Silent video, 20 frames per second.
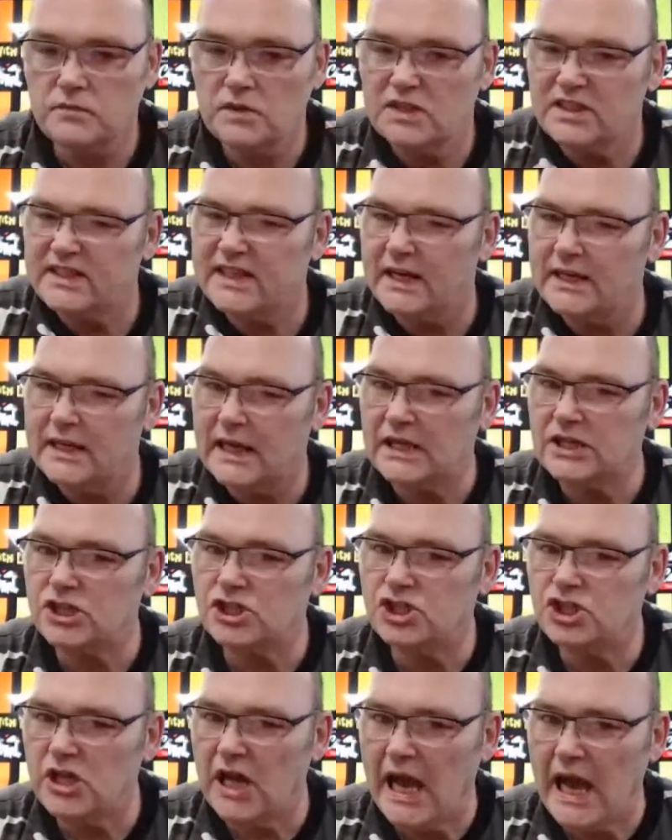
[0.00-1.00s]
You get a nice
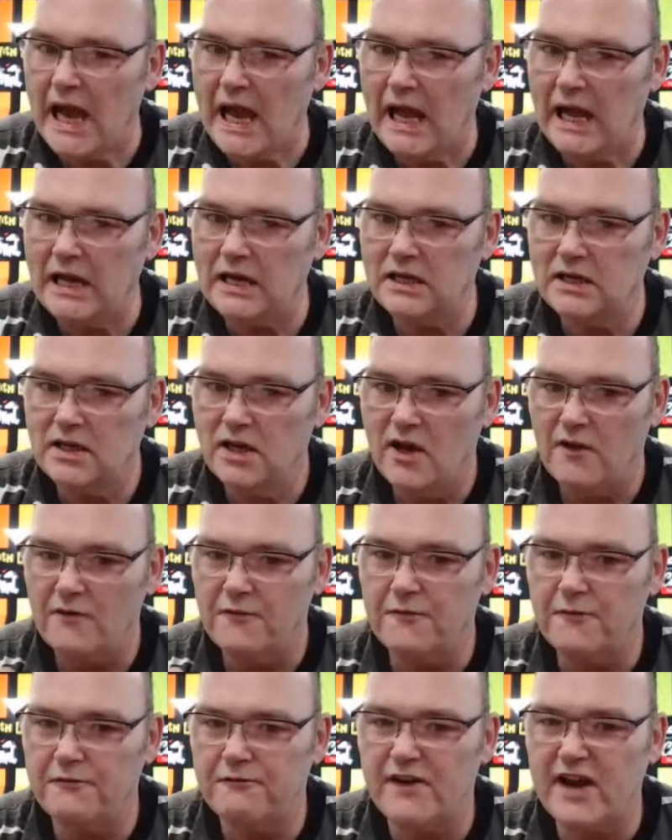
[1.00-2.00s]
jar of
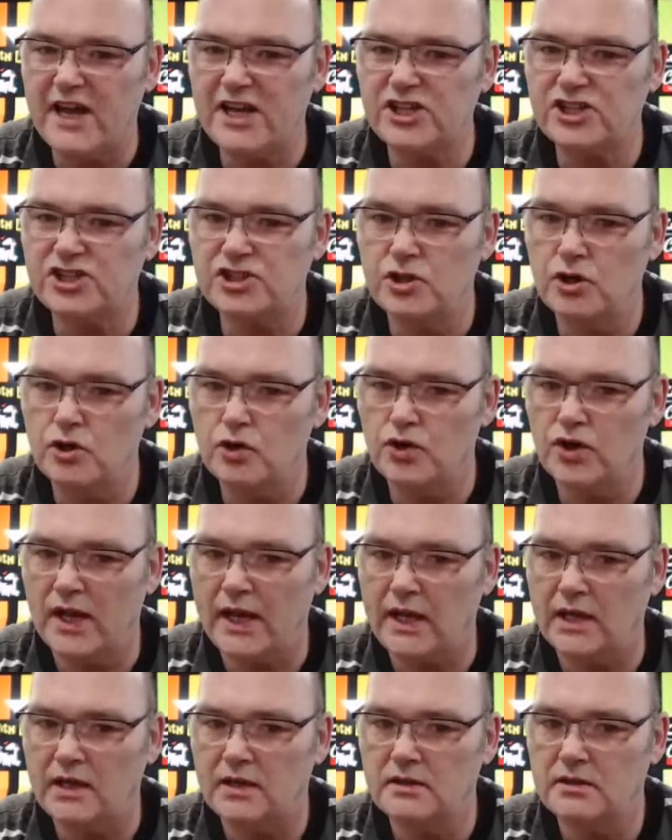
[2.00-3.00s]
fresh honey.
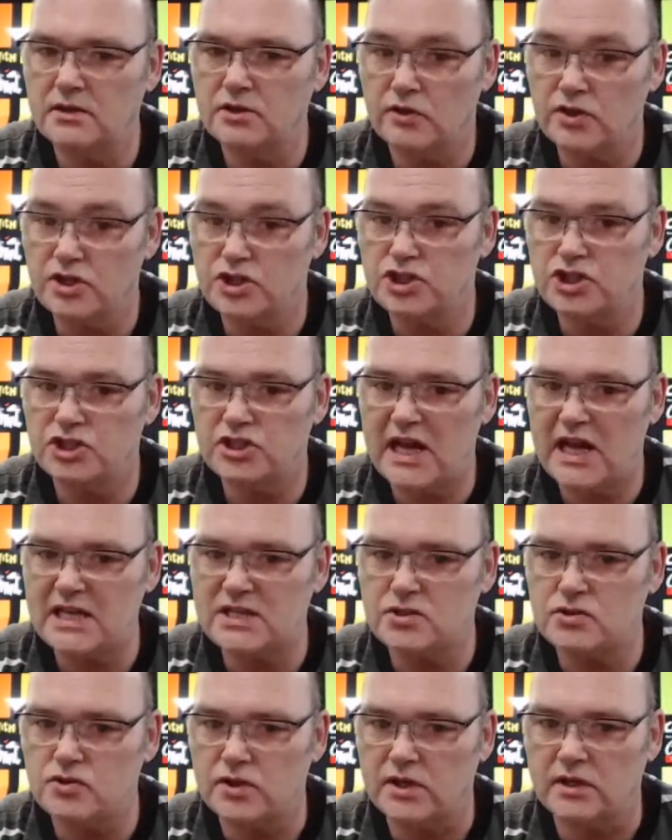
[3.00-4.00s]
You know, these
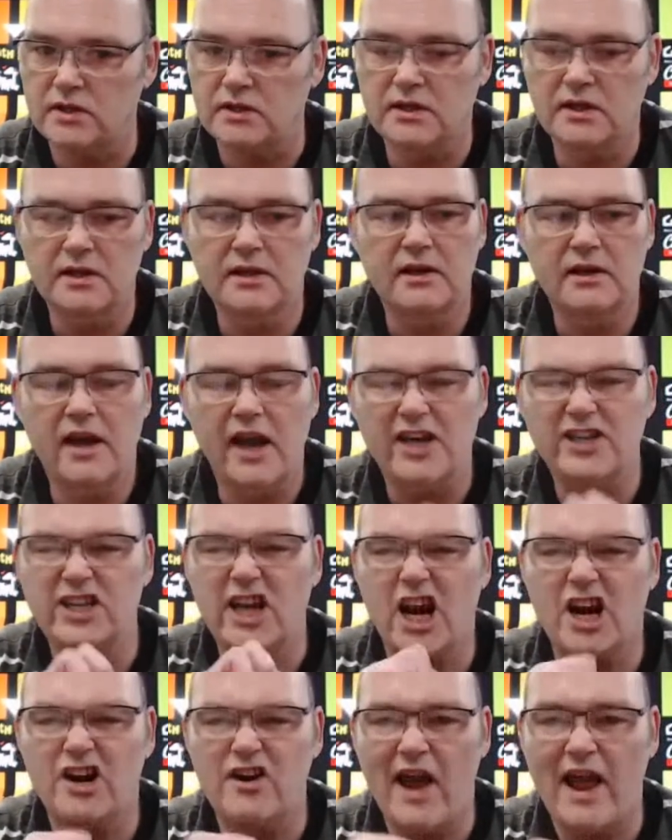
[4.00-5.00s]
jars of honey, and you
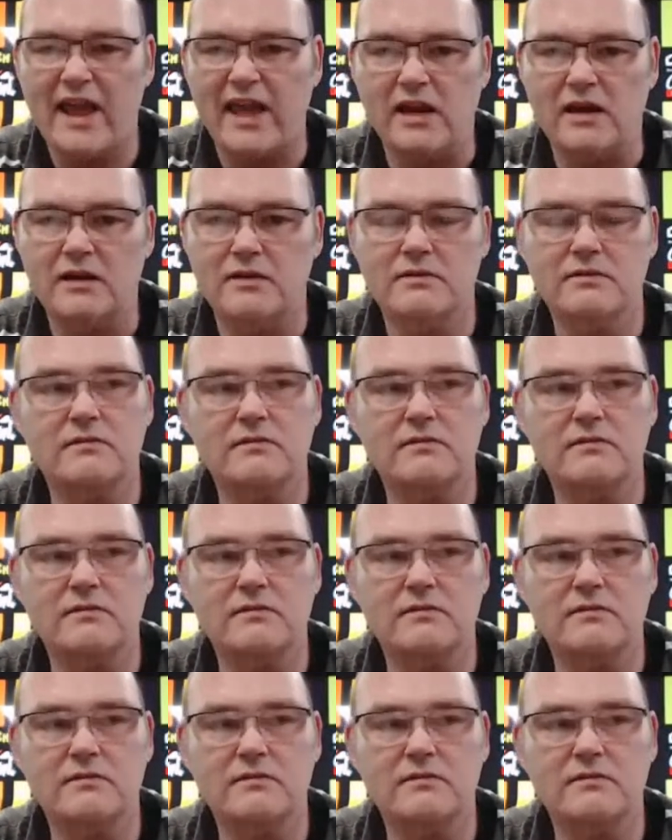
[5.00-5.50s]
crack it.